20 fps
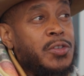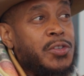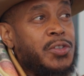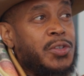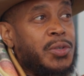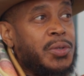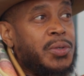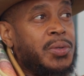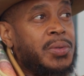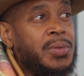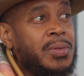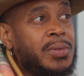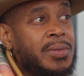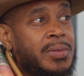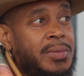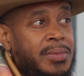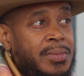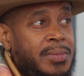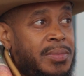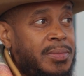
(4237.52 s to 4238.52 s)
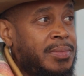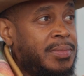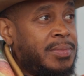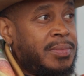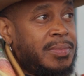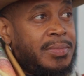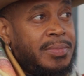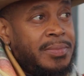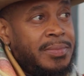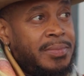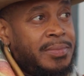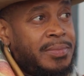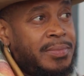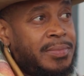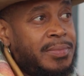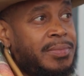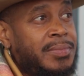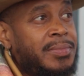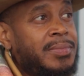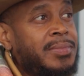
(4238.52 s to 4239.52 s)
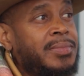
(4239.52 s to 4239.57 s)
What looks like virtue. And it's